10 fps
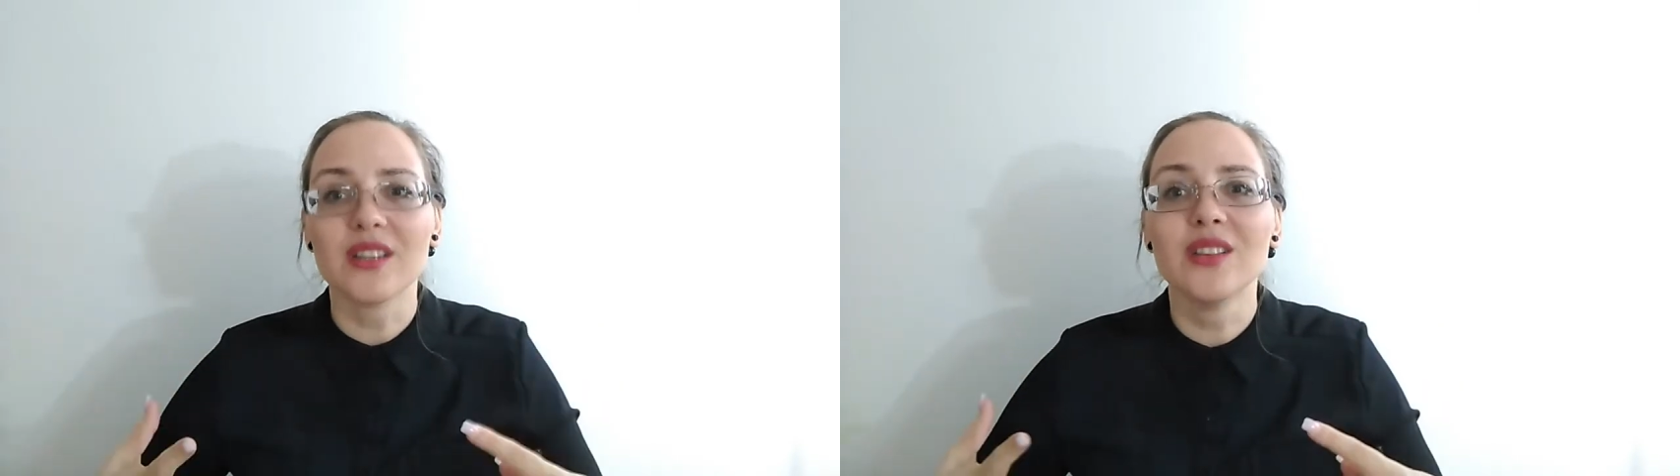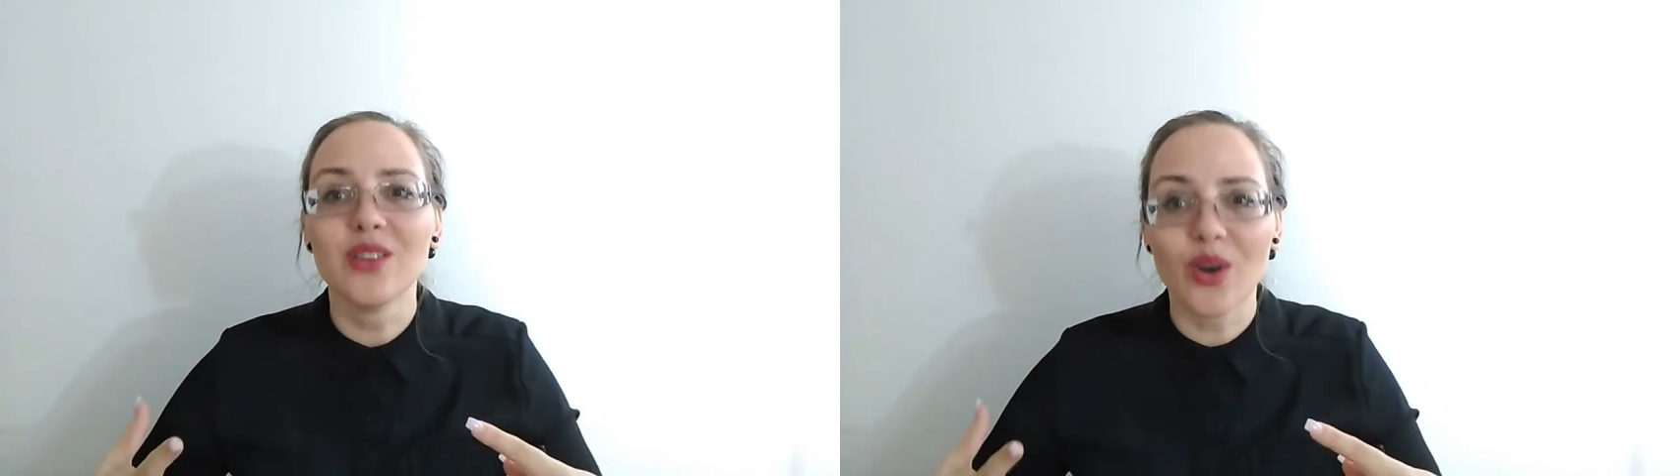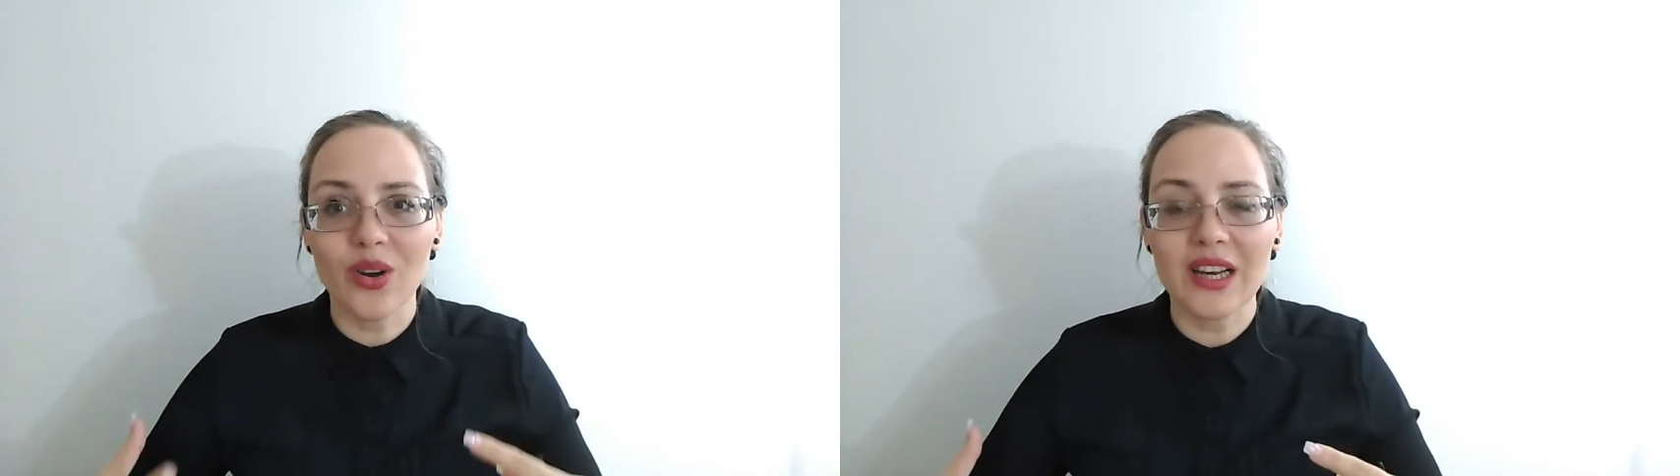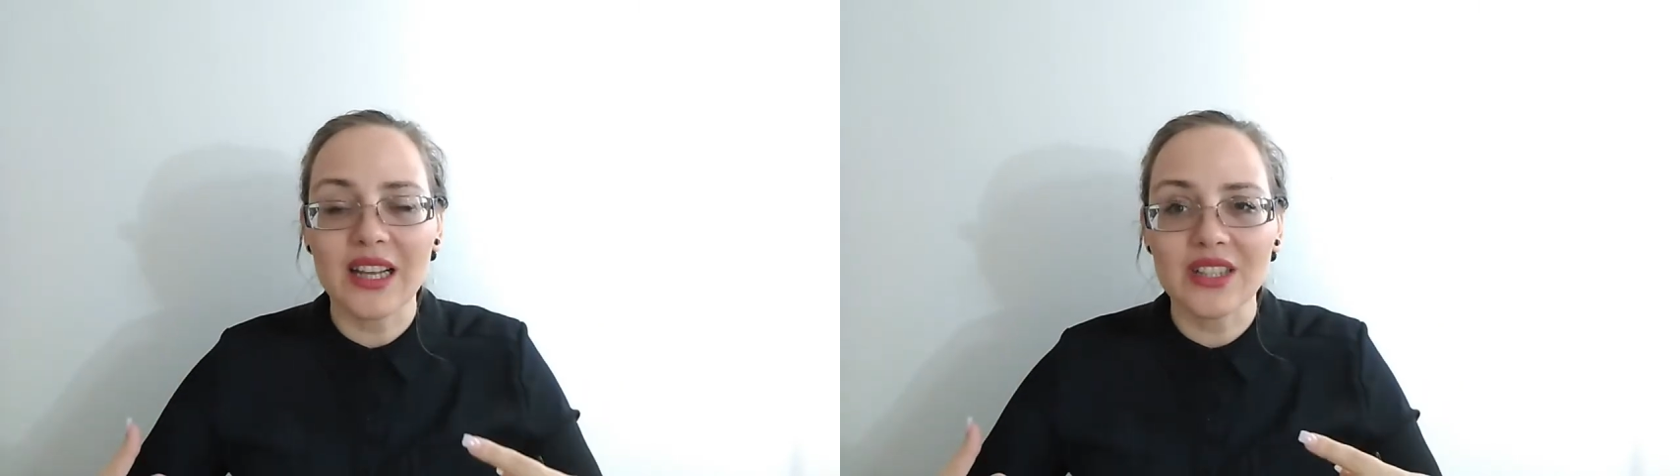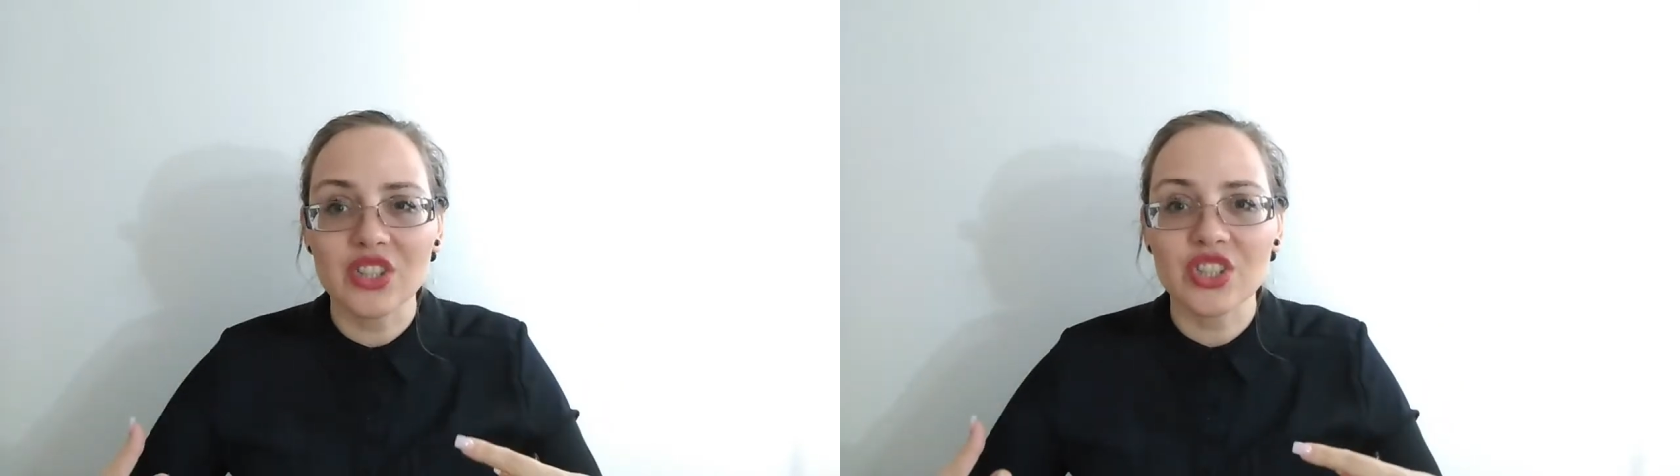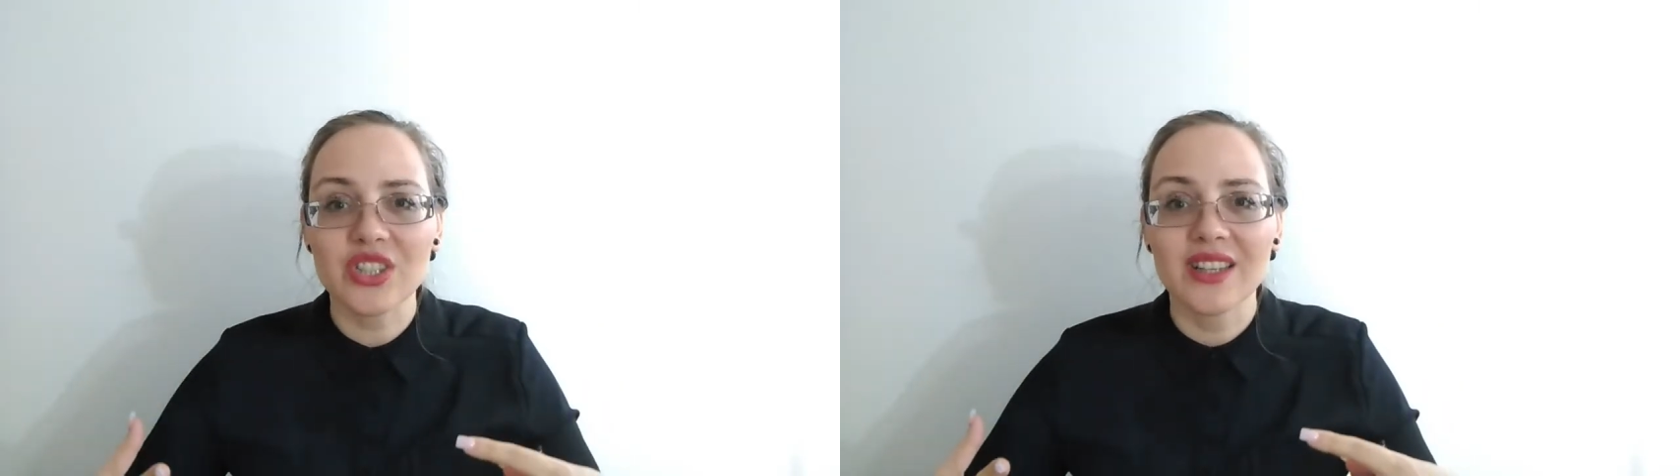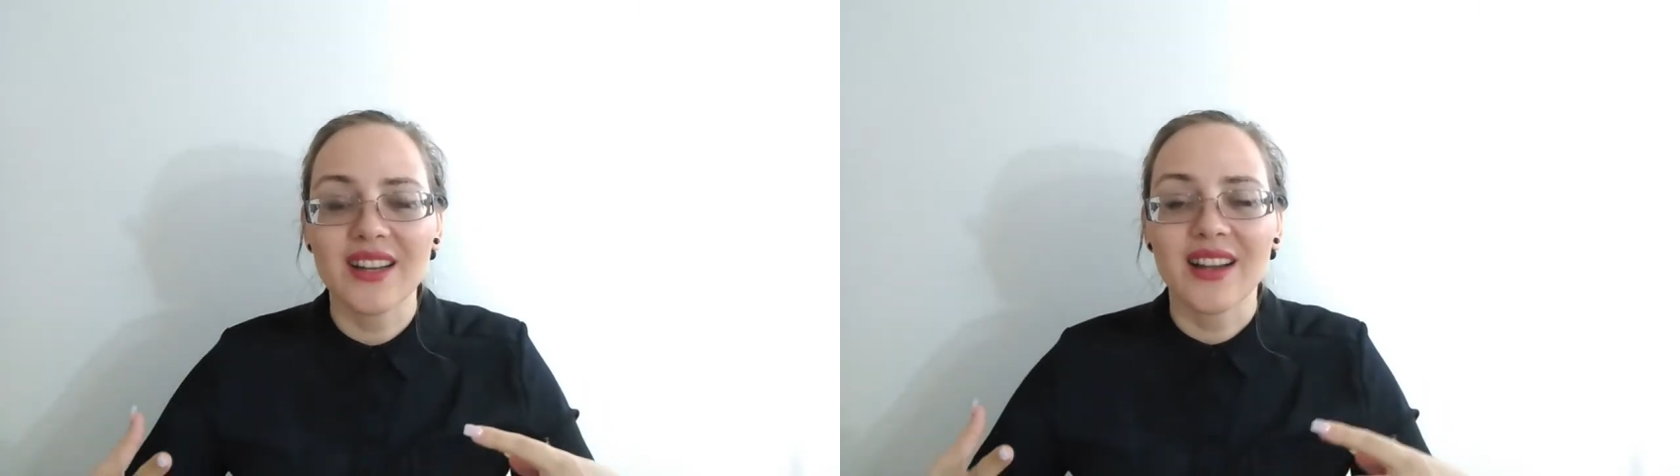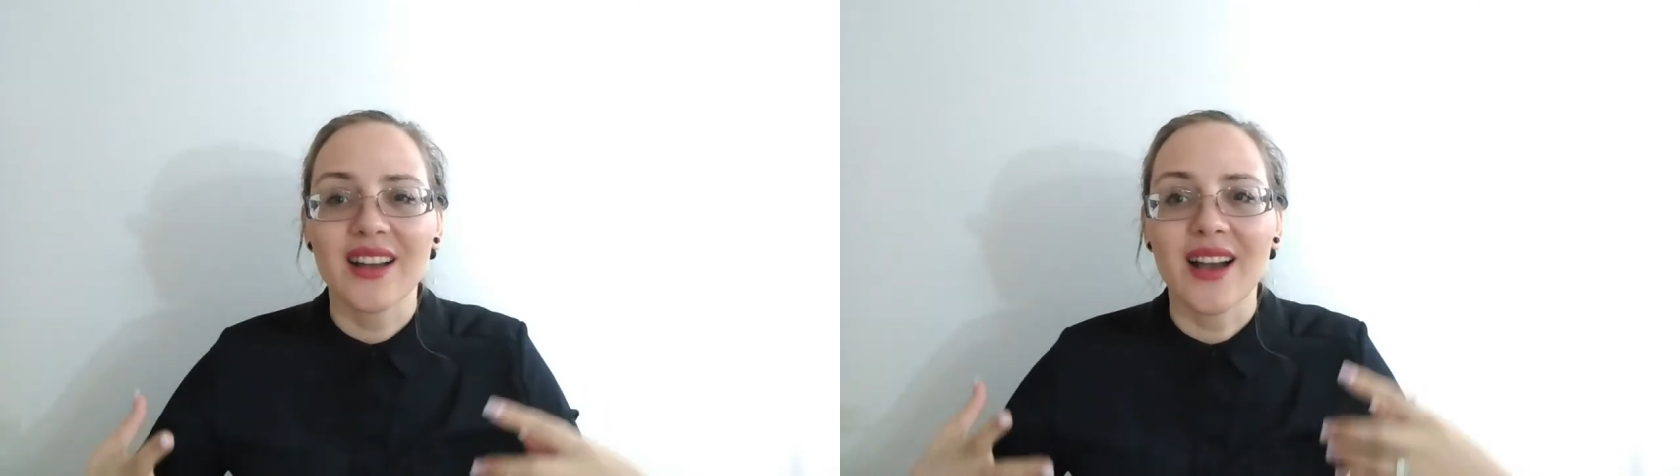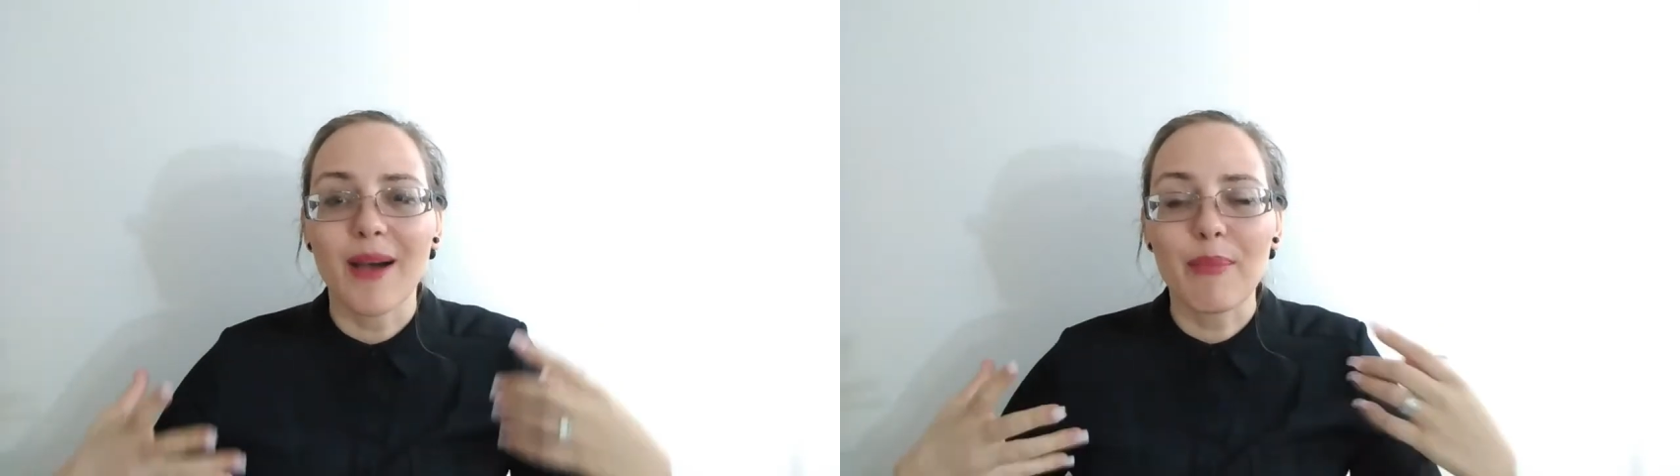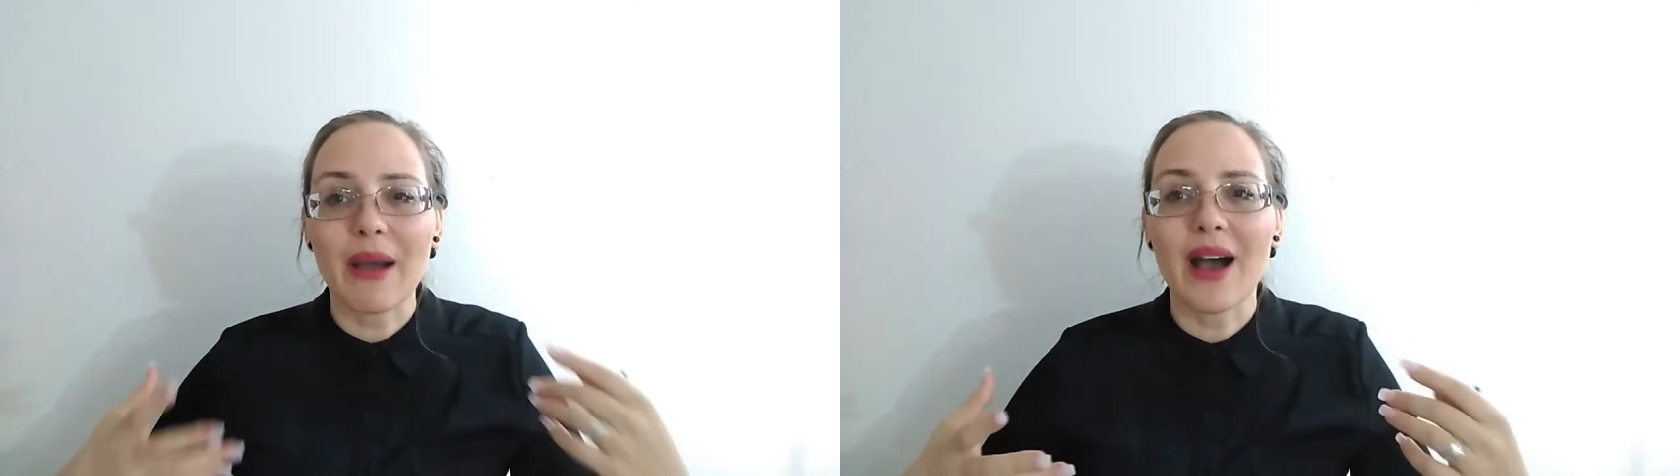knowledge
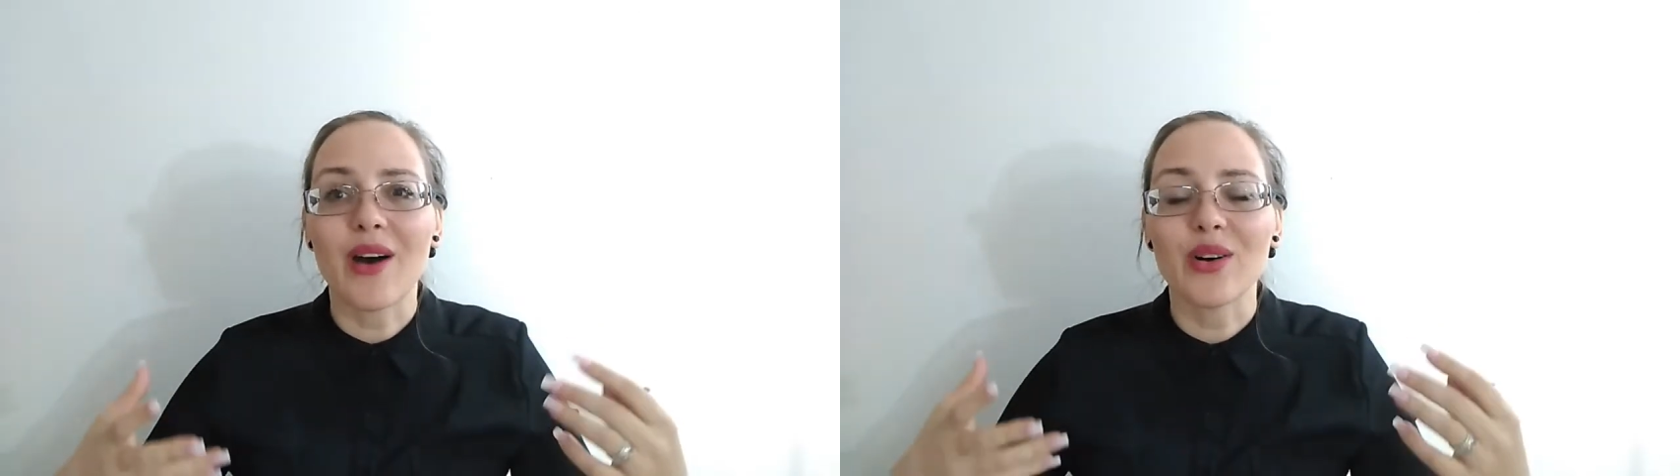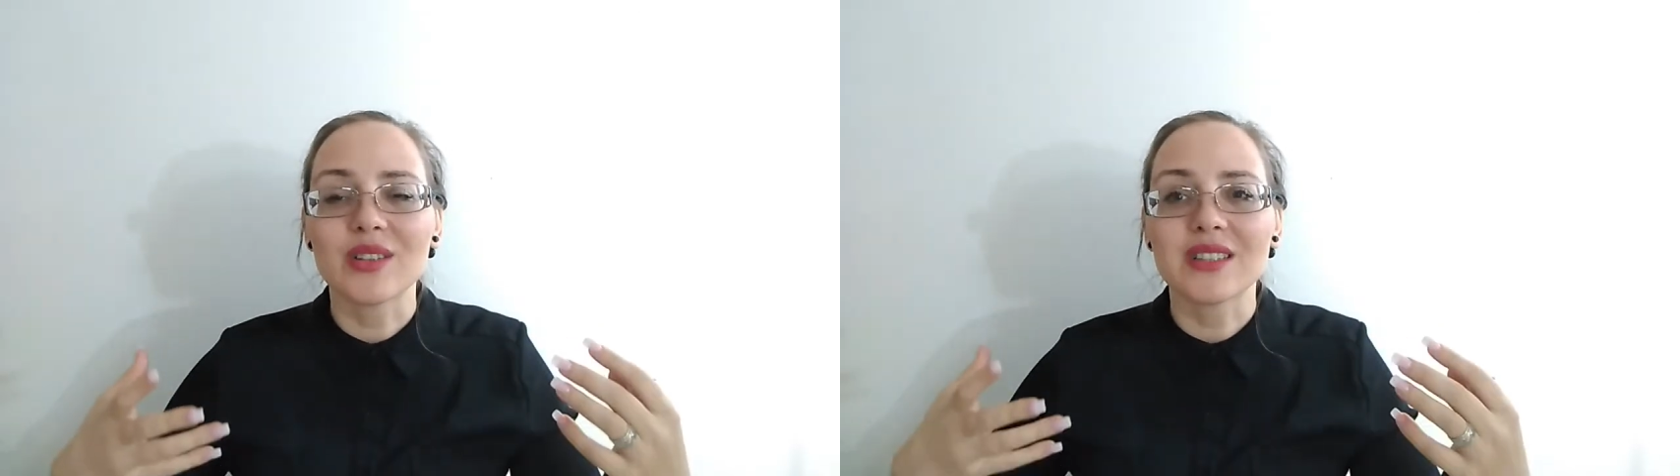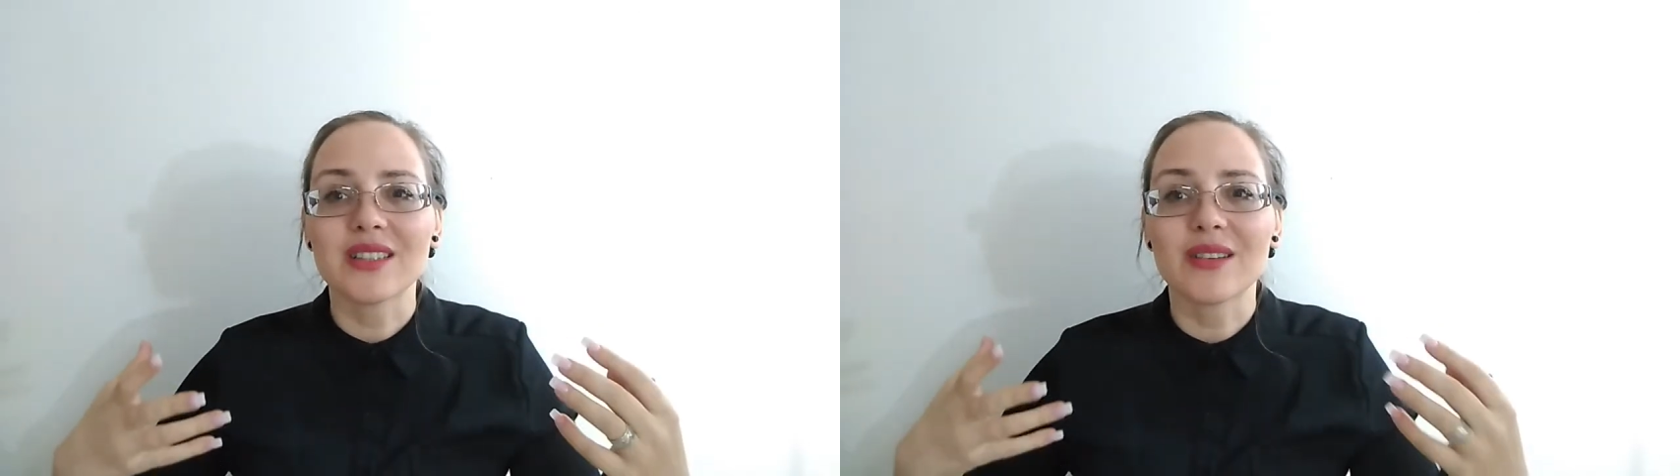about